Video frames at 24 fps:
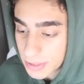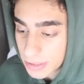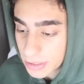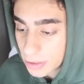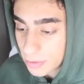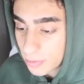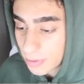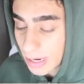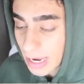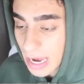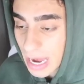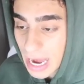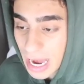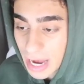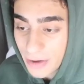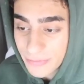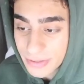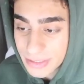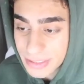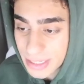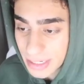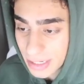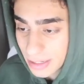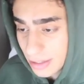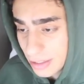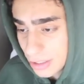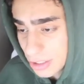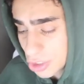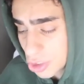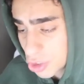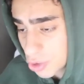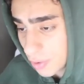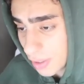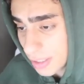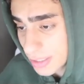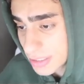doing. I haven't taken any
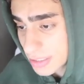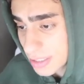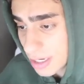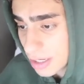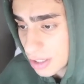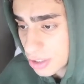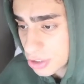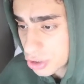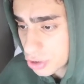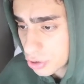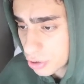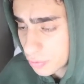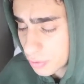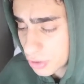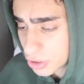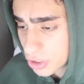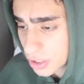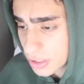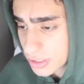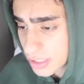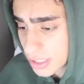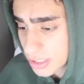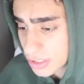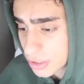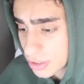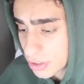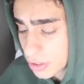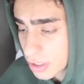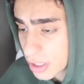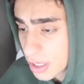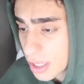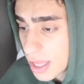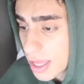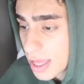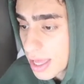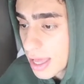trades yet. I'll show you what trades I took.
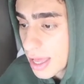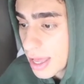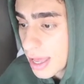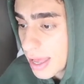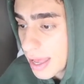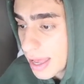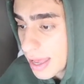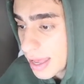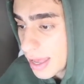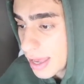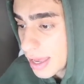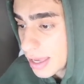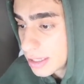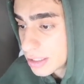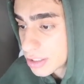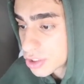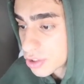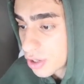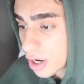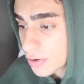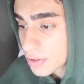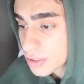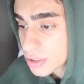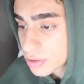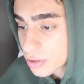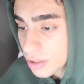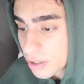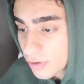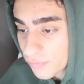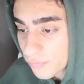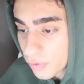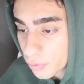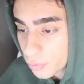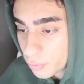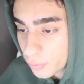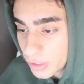And so I was looking
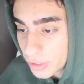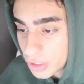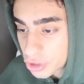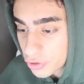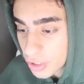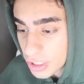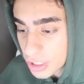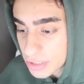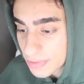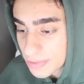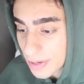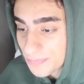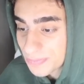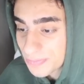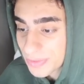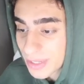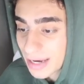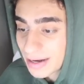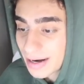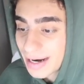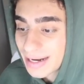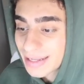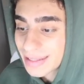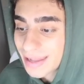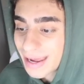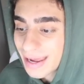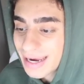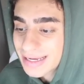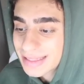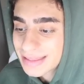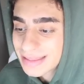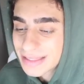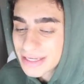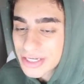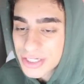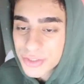for a retracement, and I
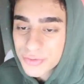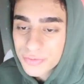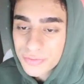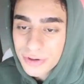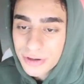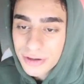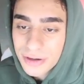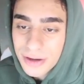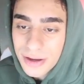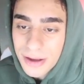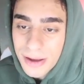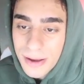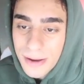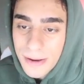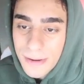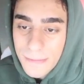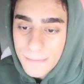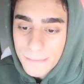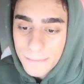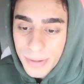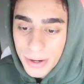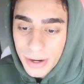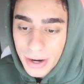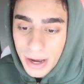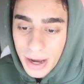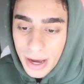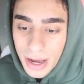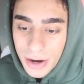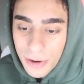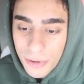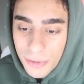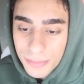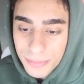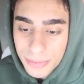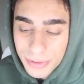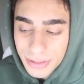like this one, but I
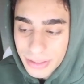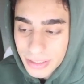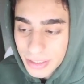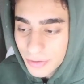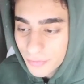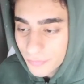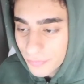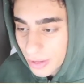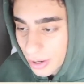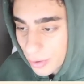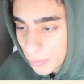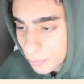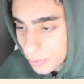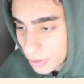don't believe that